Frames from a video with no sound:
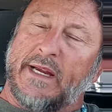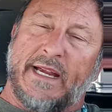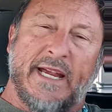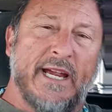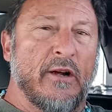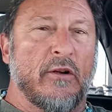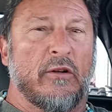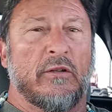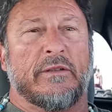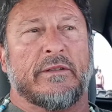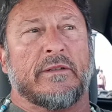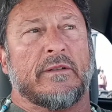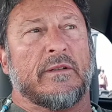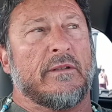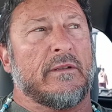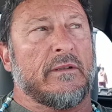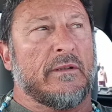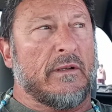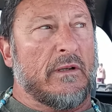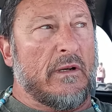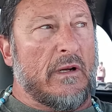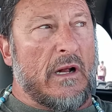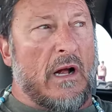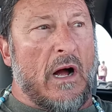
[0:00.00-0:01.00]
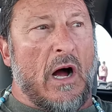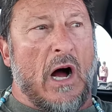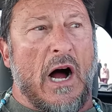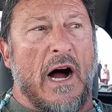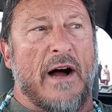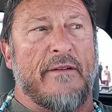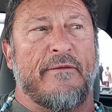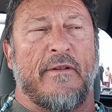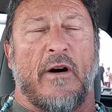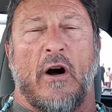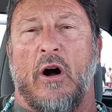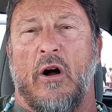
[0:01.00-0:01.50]
killed
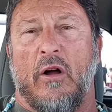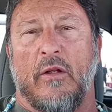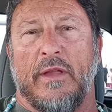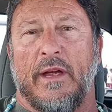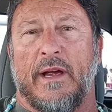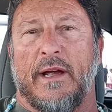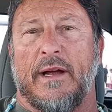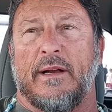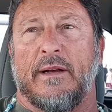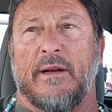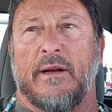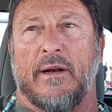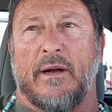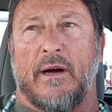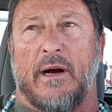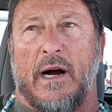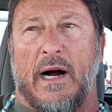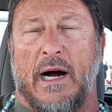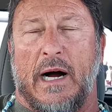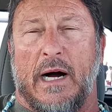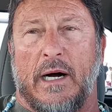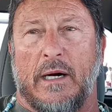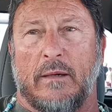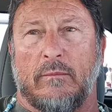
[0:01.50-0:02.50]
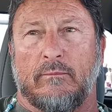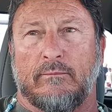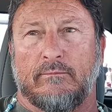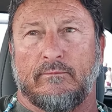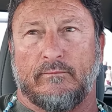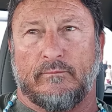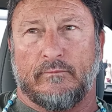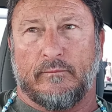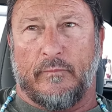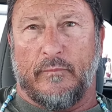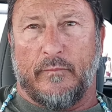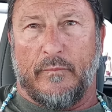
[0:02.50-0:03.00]
off all the um,
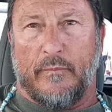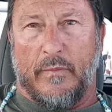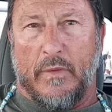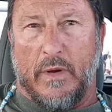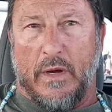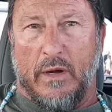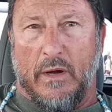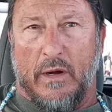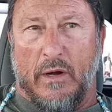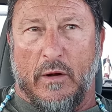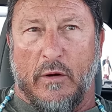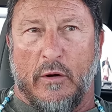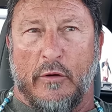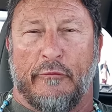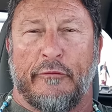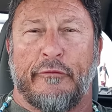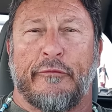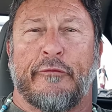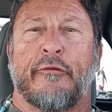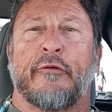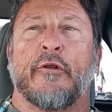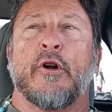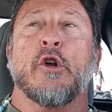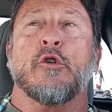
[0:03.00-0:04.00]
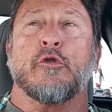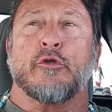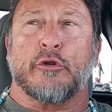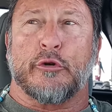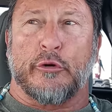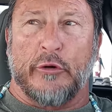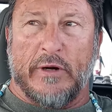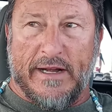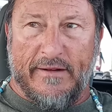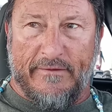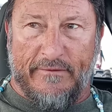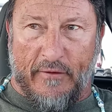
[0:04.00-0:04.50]
fruit
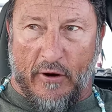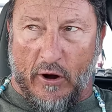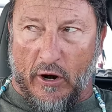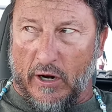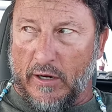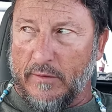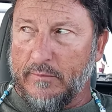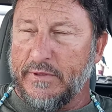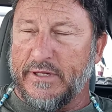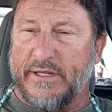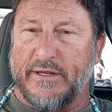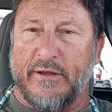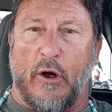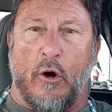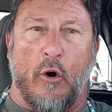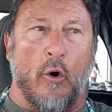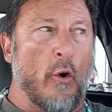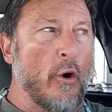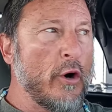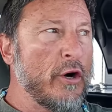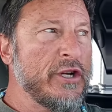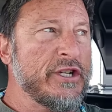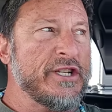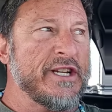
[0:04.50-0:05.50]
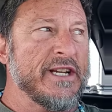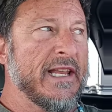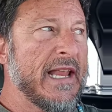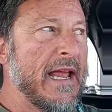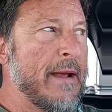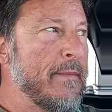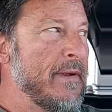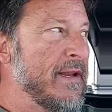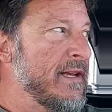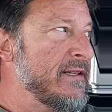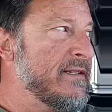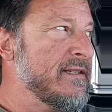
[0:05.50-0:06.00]
tree farms, the orange and
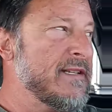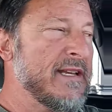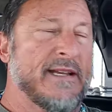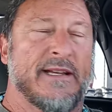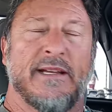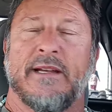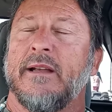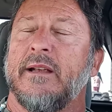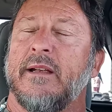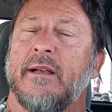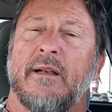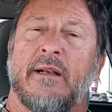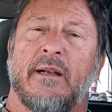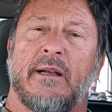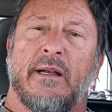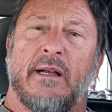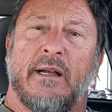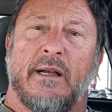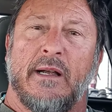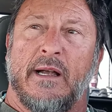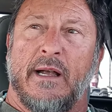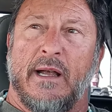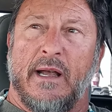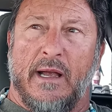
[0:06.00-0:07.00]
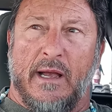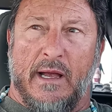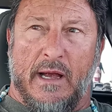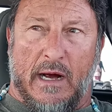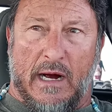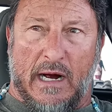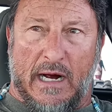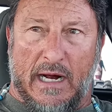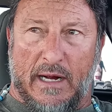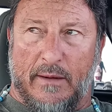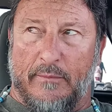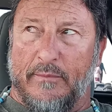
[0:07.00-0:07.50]
lemons, and
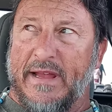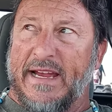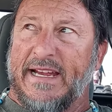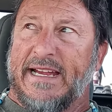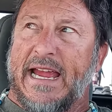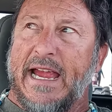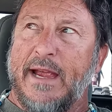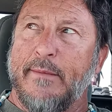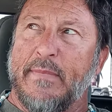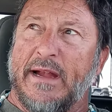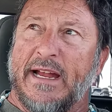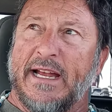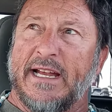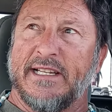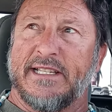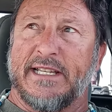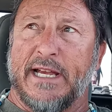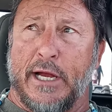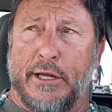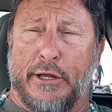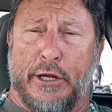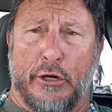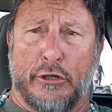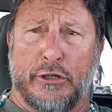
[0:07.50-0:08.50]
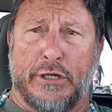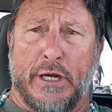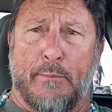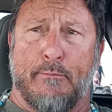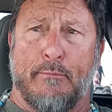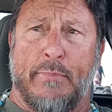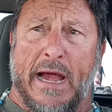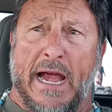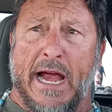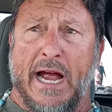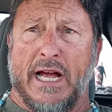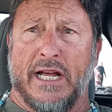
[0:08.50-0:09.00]
um, they came in and said, there's a
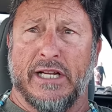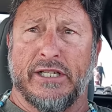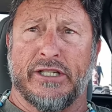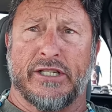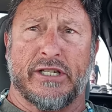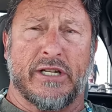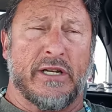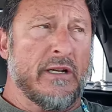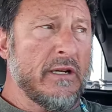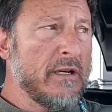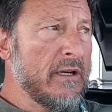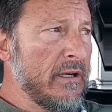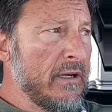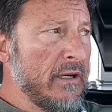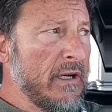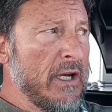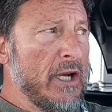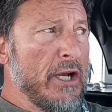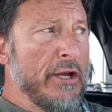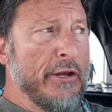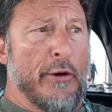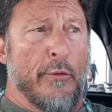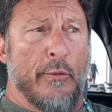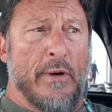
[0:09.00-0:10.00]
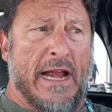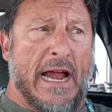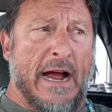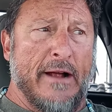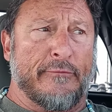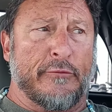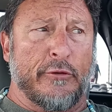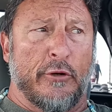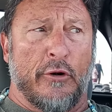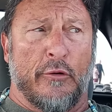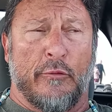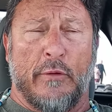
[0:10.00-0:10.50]
pest that we
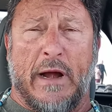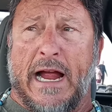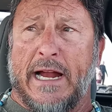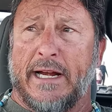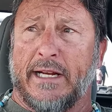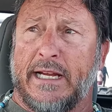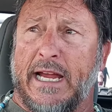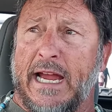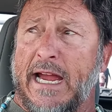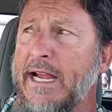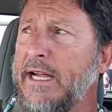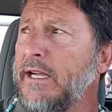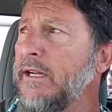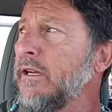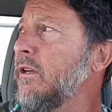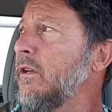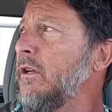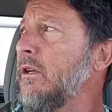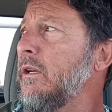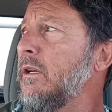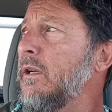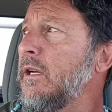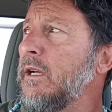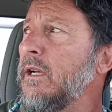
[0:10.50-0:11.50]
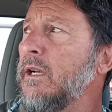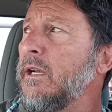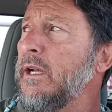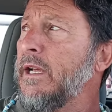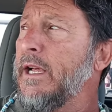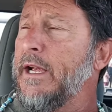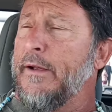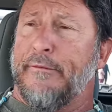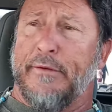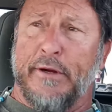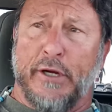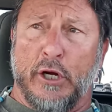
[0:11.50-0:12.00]
have to eradicate.
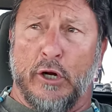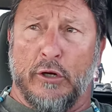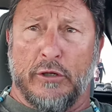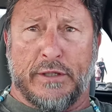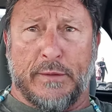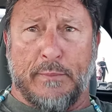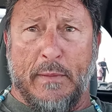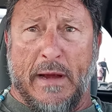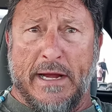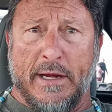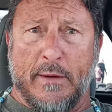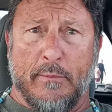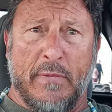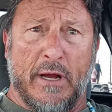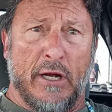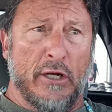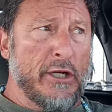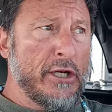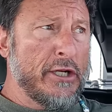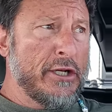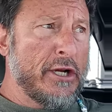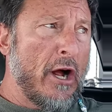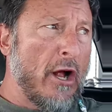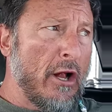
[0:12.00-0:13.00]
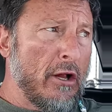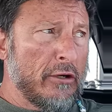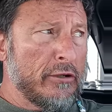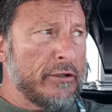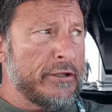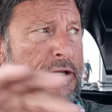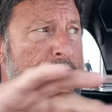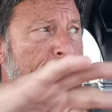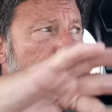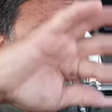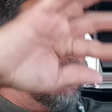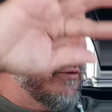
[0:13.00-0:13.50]
If you don't spend a million
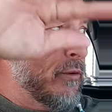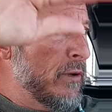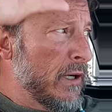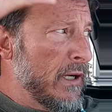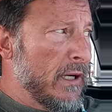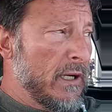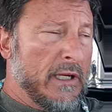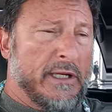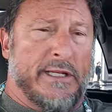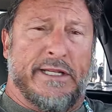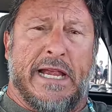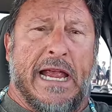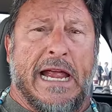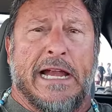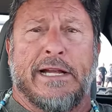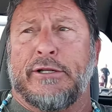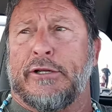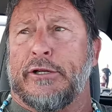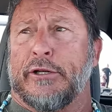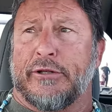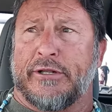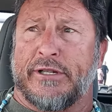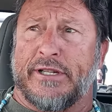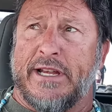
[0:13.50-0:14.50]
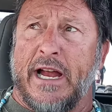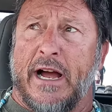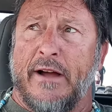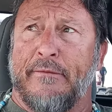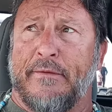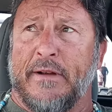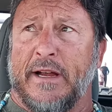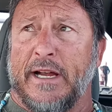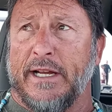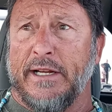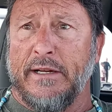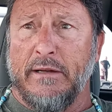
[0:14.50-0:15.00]
dollars to tent your
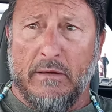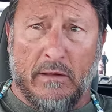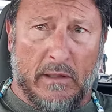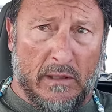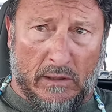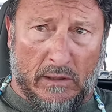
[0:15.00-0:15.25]
stuff in,